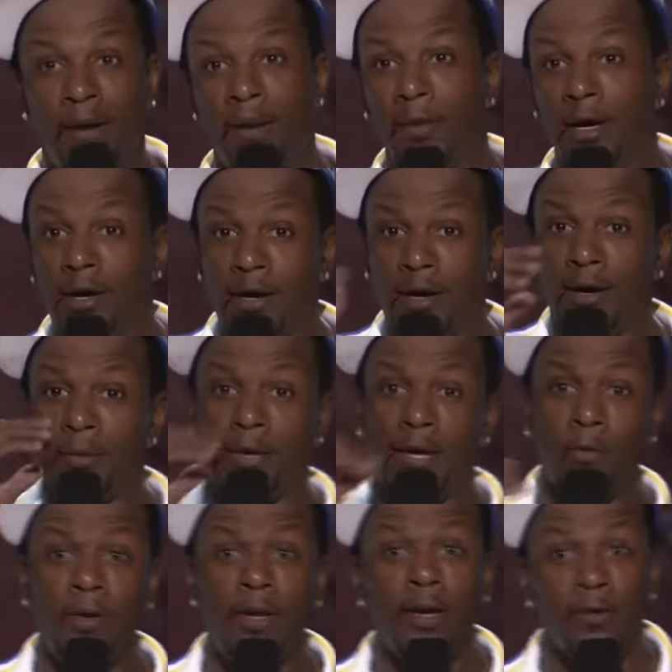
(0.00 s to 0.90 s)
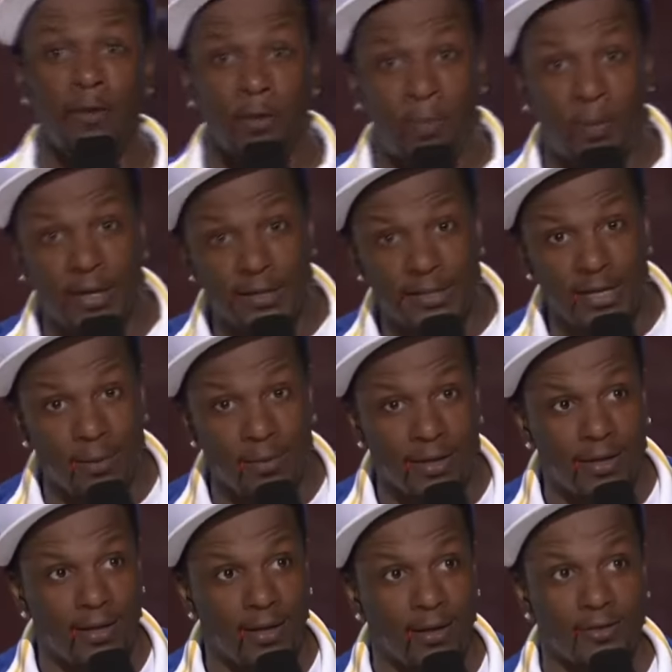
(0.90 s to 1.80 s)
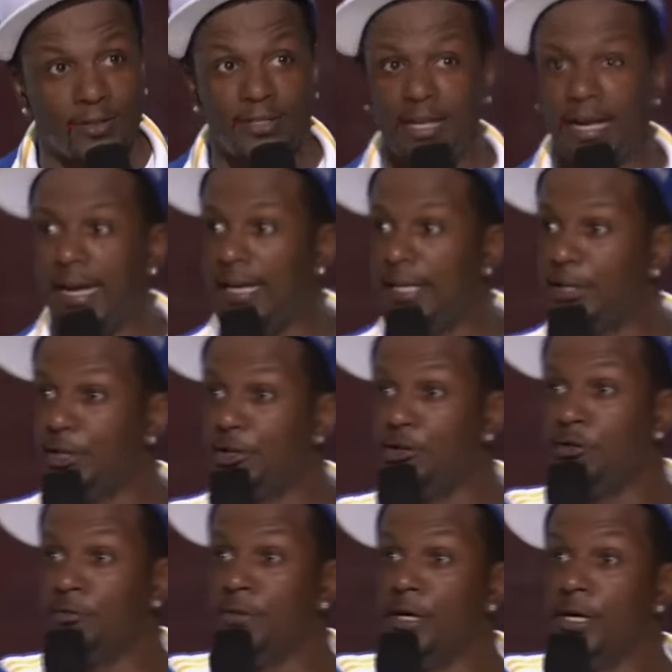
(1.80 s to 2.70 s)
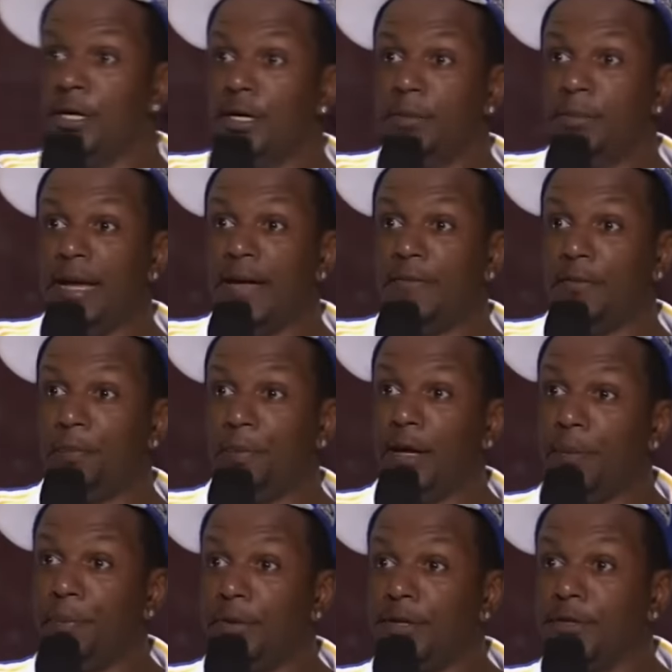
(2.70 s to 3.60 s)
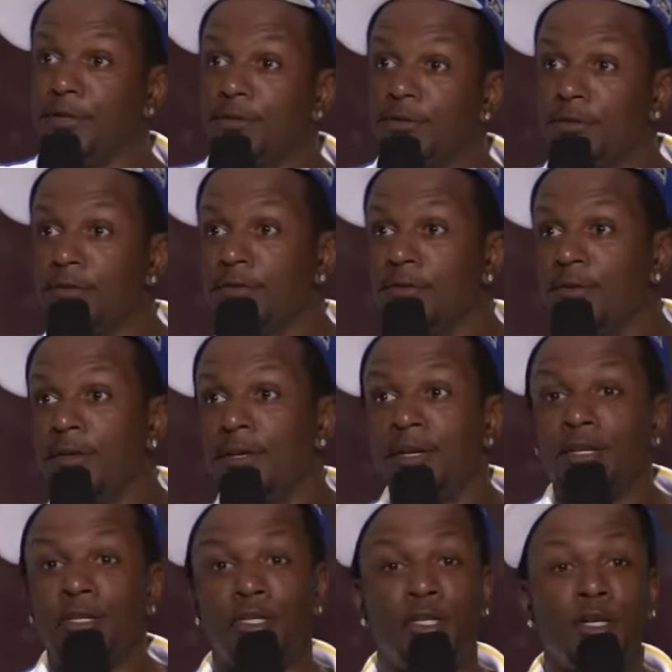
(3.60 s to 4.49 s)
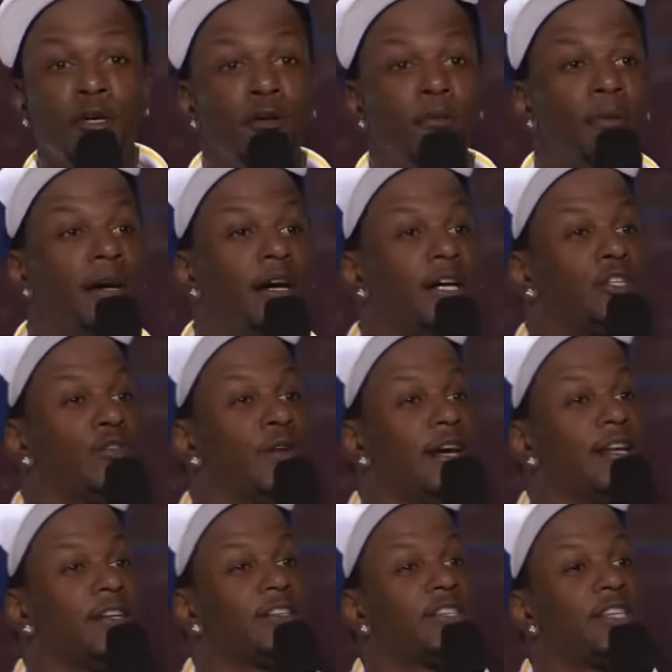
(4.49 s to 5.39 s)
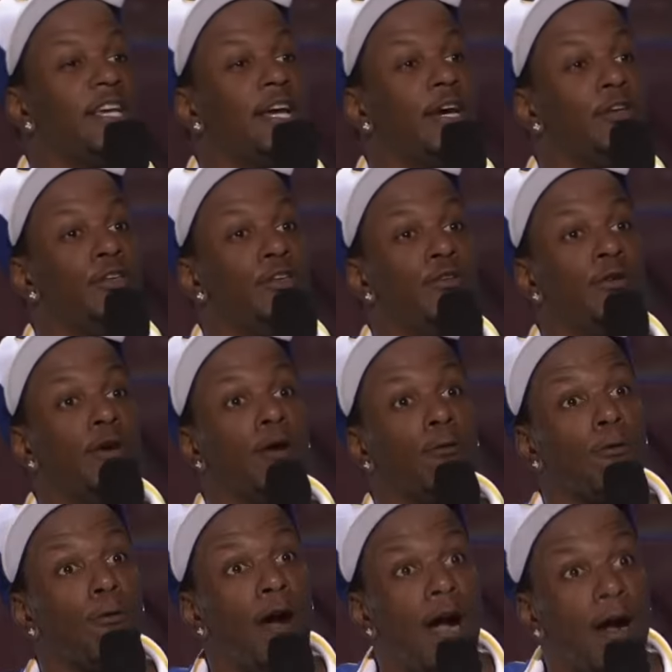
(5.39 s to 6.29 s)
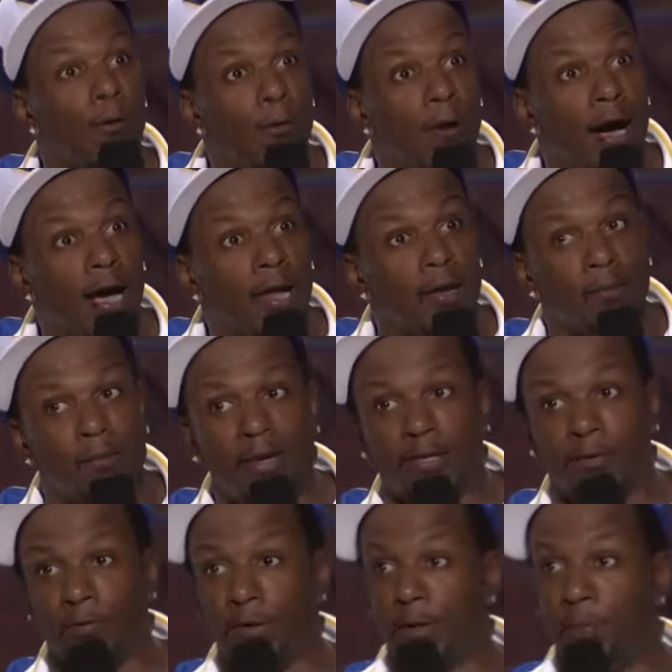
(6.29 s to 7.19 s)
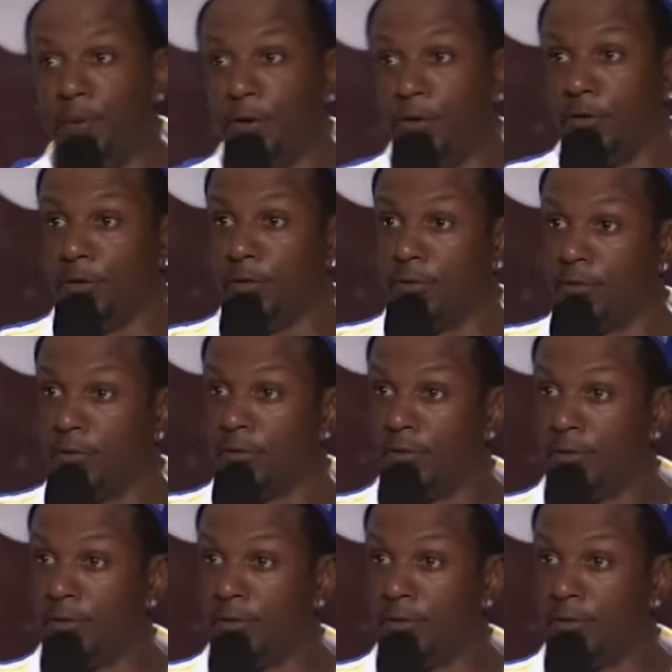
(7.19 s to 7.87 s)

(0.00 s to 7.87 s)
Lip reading: mama, can we go to the pet shop and get it off? She's like, ain't Junebug and them having puppies. Junebug trying to sell you a Rottweiler mixed with a poodle.